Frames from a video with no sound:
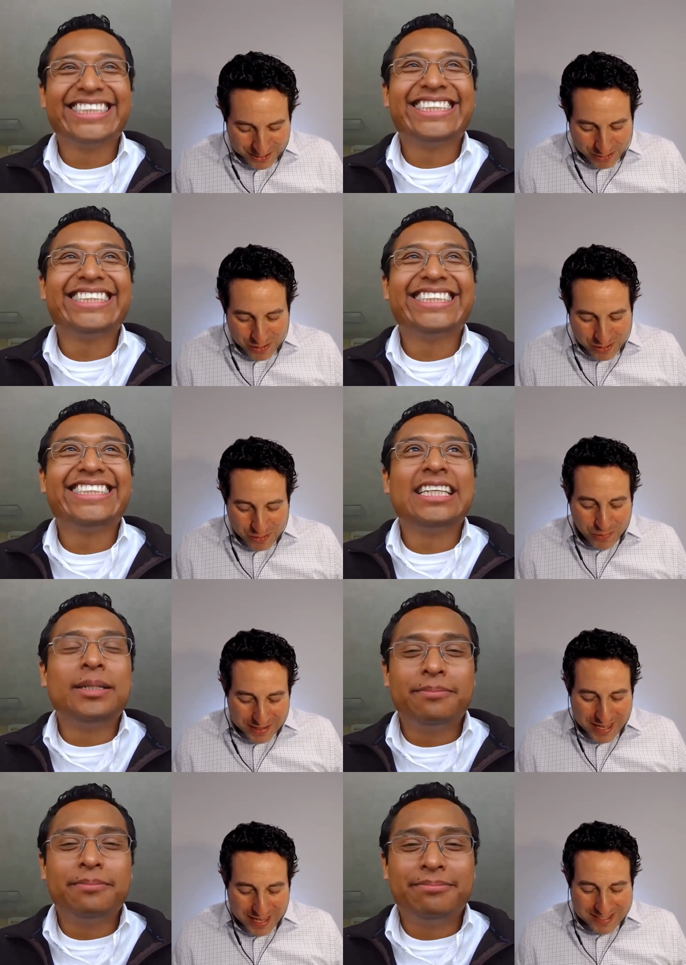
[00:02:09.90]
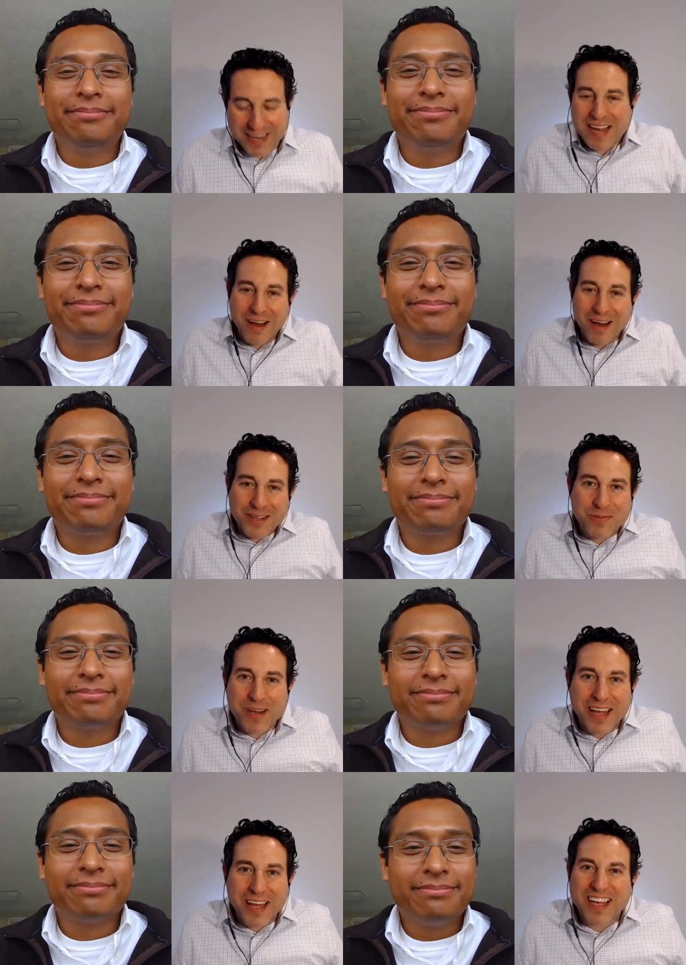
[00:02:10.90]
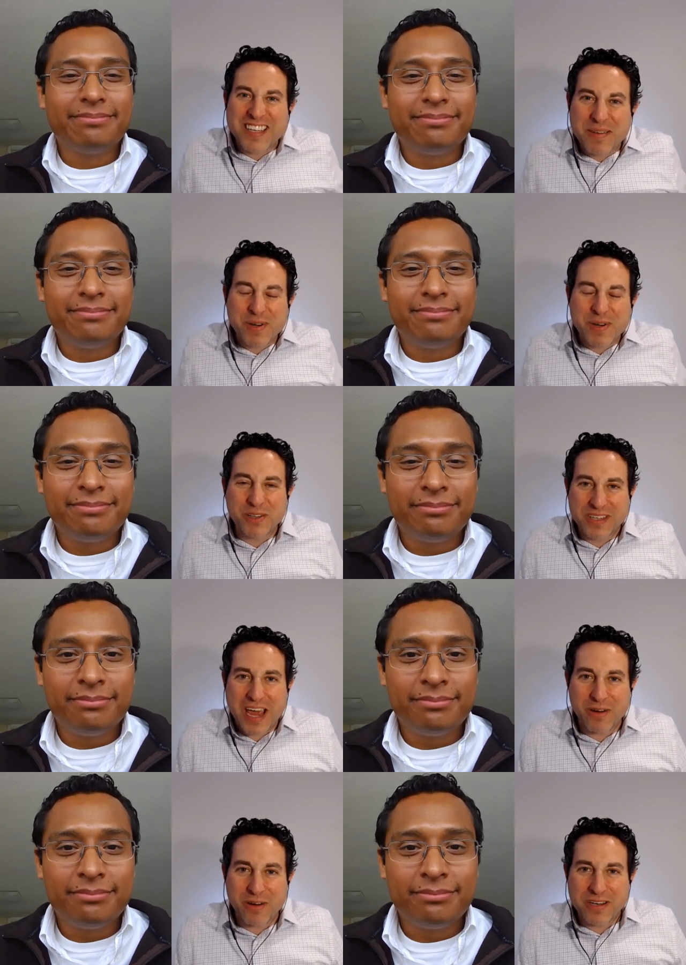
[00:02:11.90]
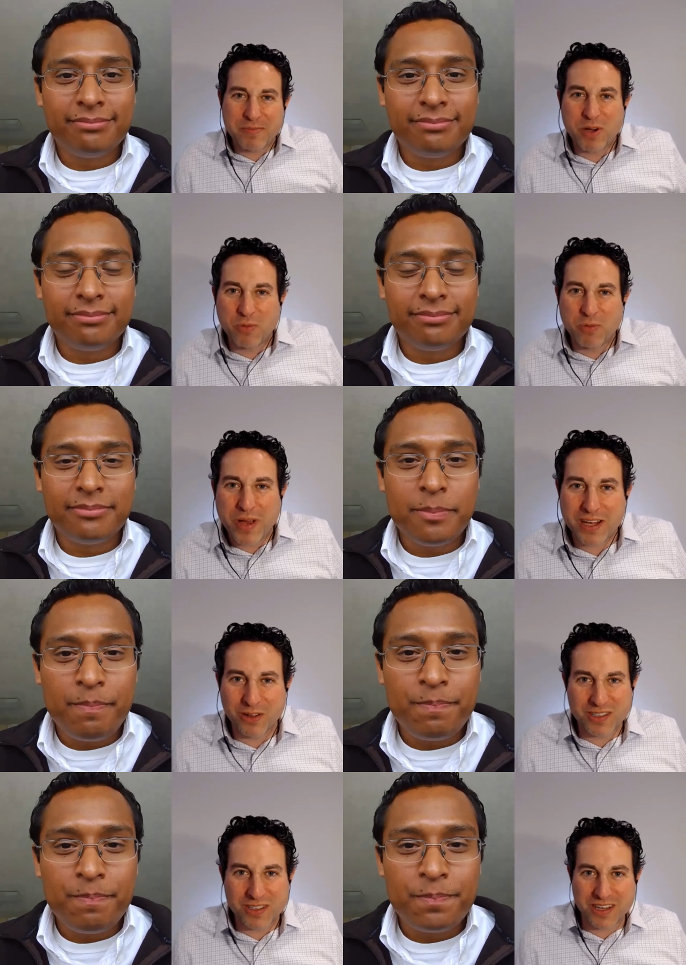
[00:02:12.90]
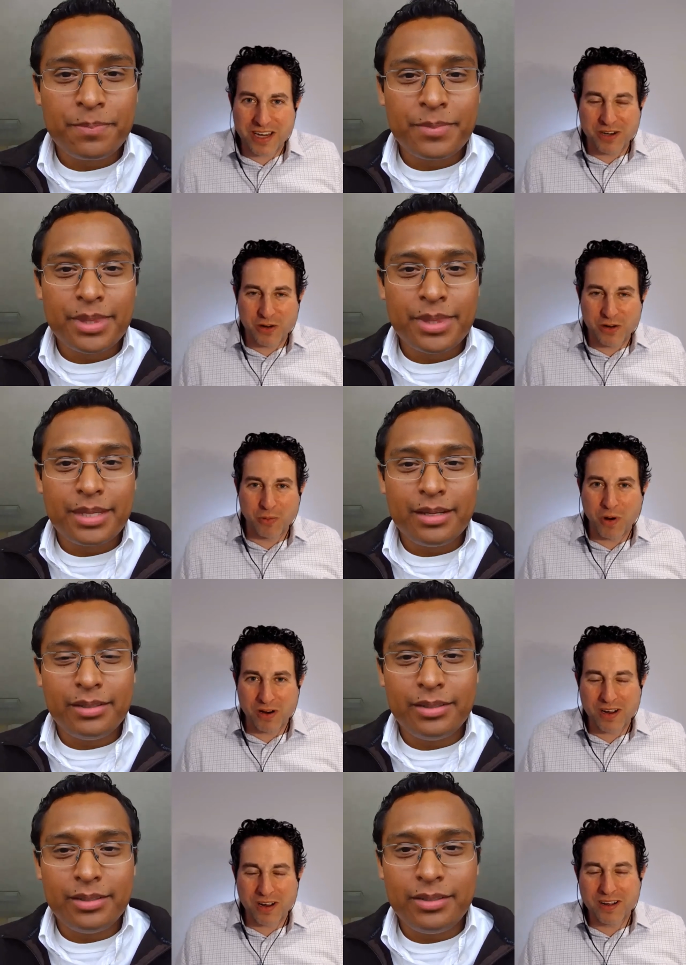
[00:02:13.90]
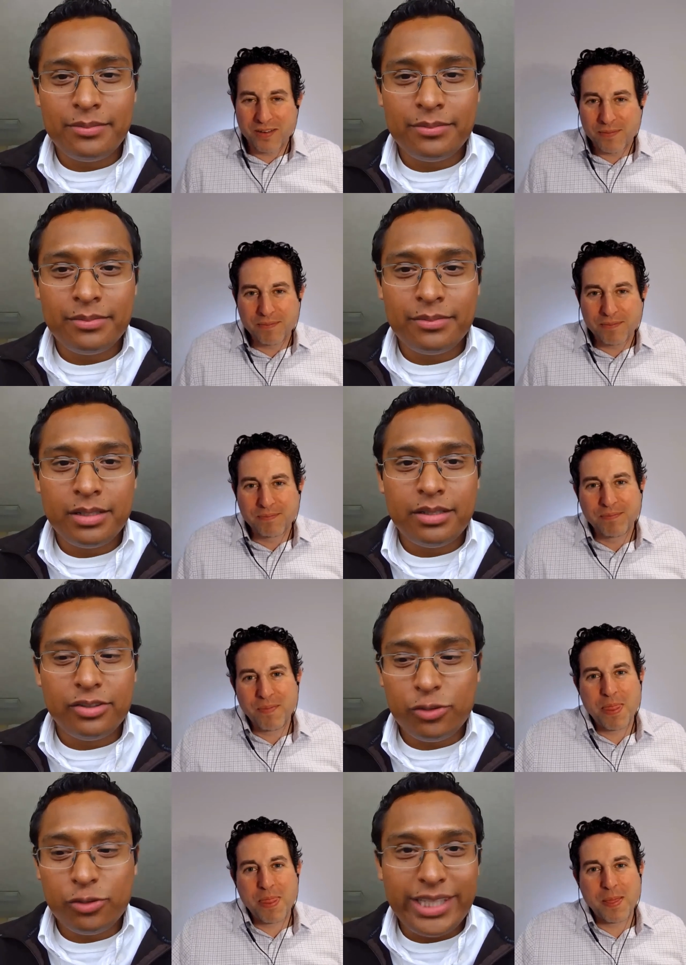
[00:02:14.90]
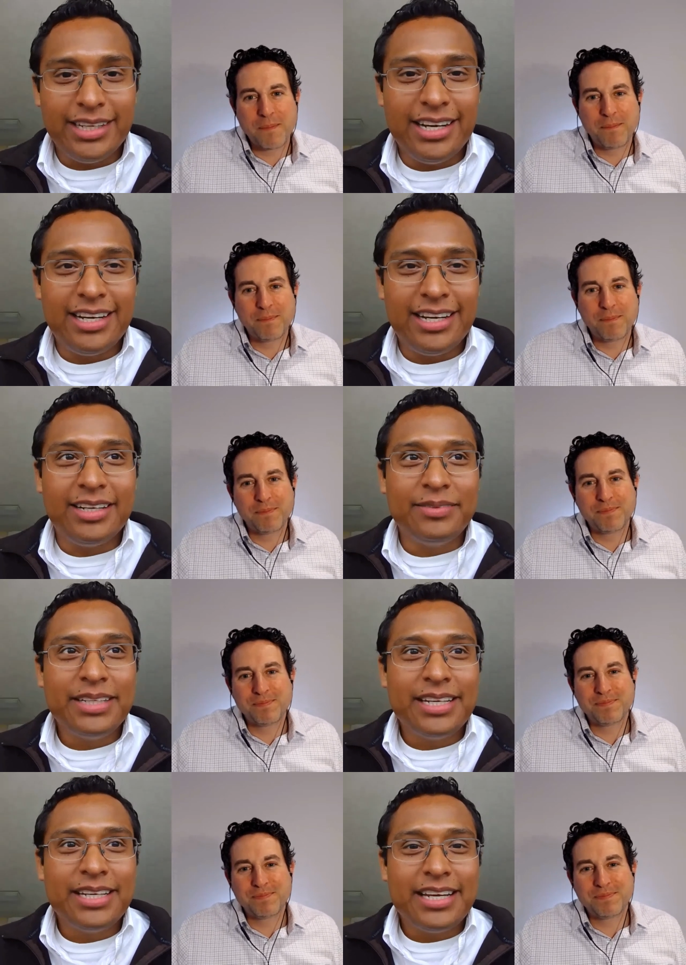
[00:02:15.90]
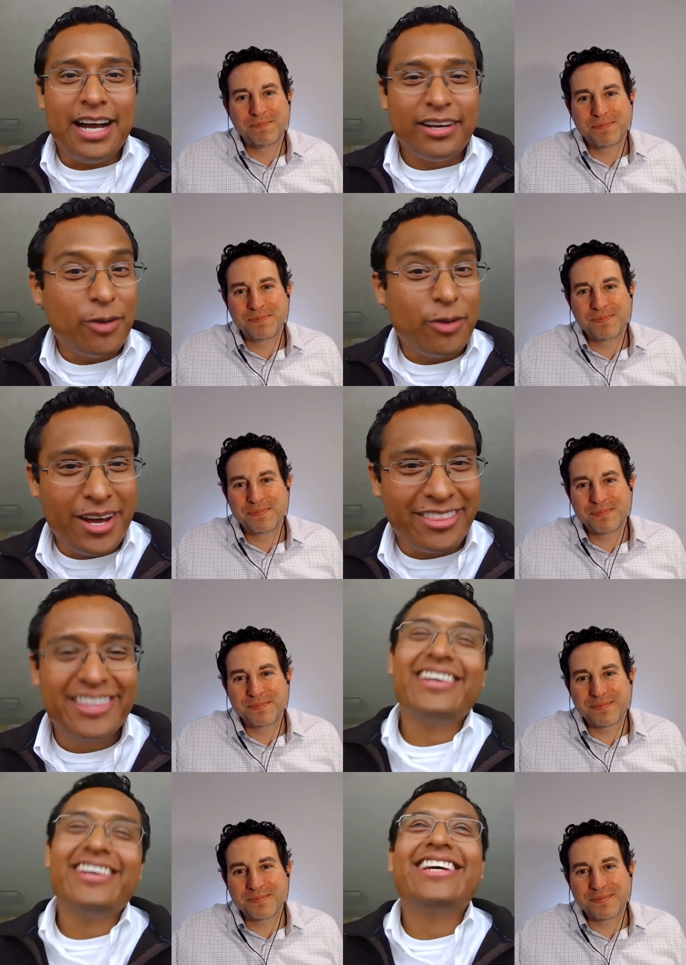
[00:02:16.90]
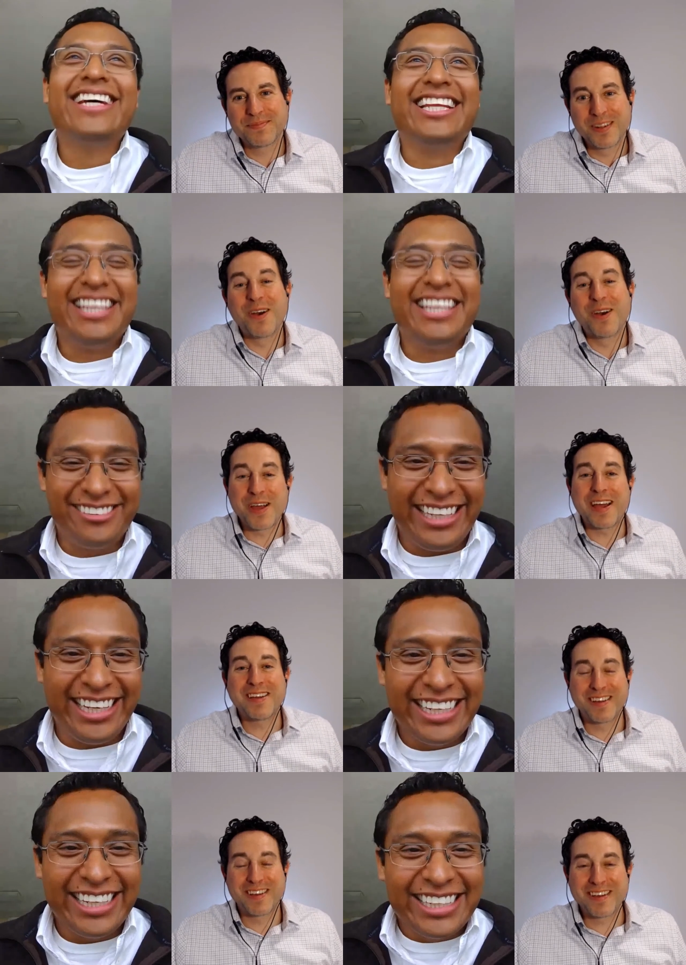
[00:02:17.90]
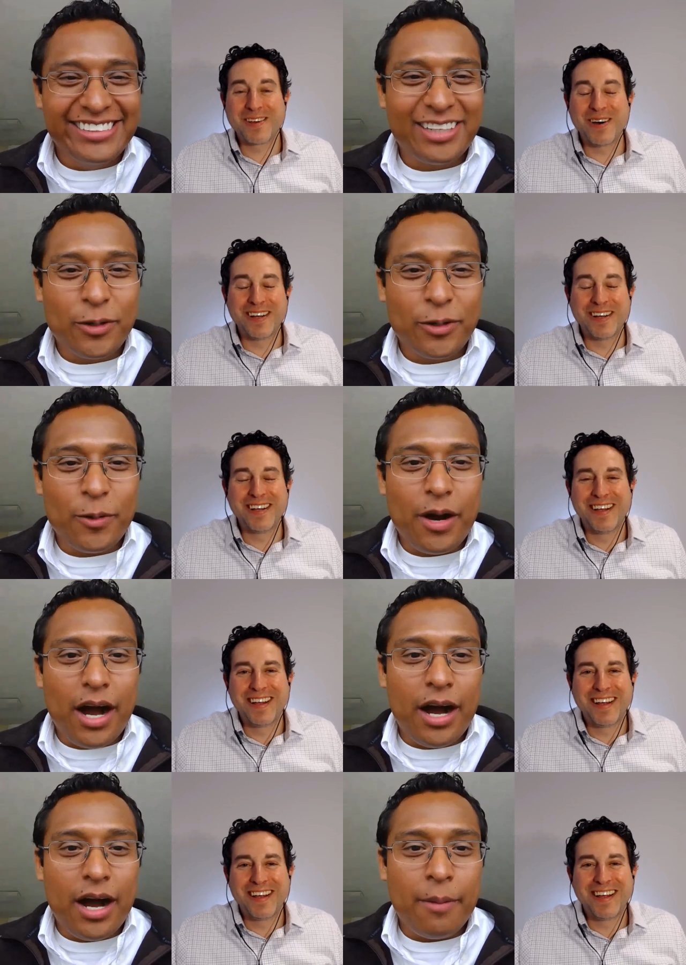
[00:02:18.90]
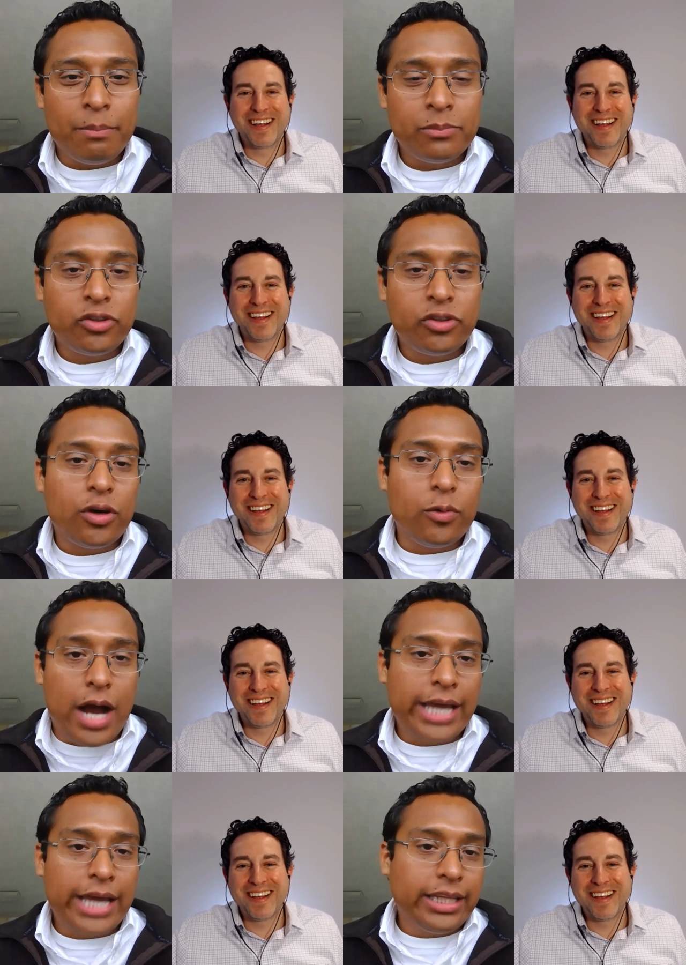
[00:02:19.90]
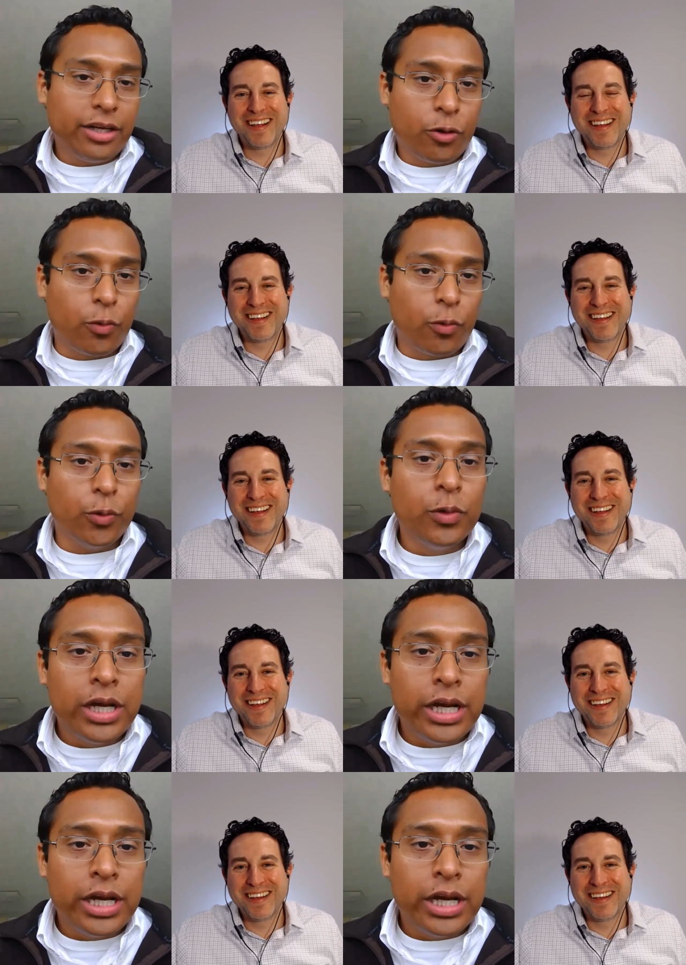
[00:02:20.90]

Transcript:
Speaker 1: so, with that said, tell us what like a typical day or a typical week looks like in your work.
Speaker 2: Sweet. Uh, I'll give you a month. Uh, let's okay. see. Cool. So, um, so I lead a crew.